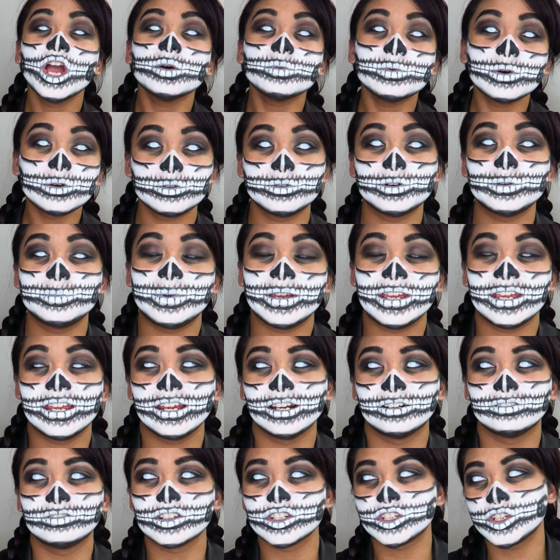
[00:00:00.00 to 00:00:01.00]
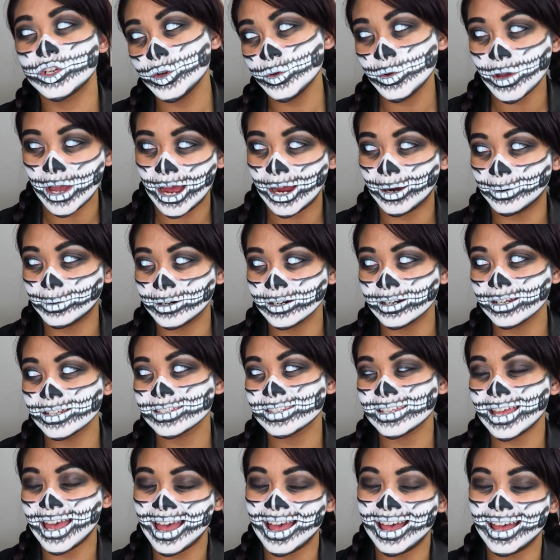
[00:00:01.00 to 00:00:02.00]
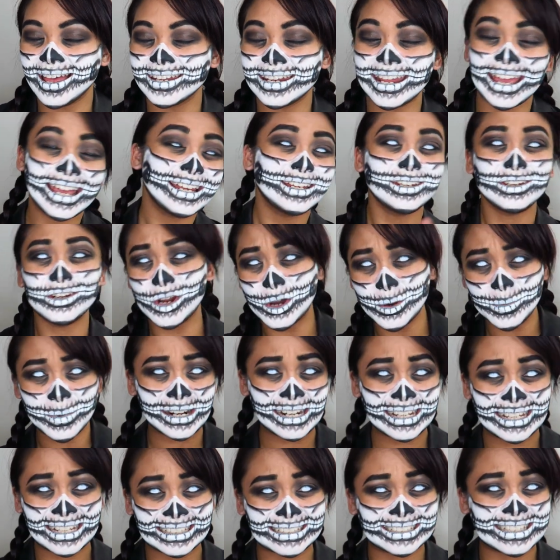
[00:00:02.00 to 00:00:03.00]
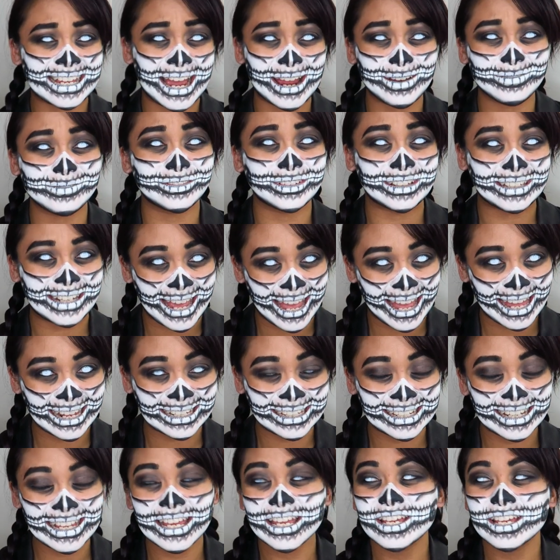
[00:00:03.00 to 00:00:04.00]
we would be here for 2 hours and ain't nobody got time for that.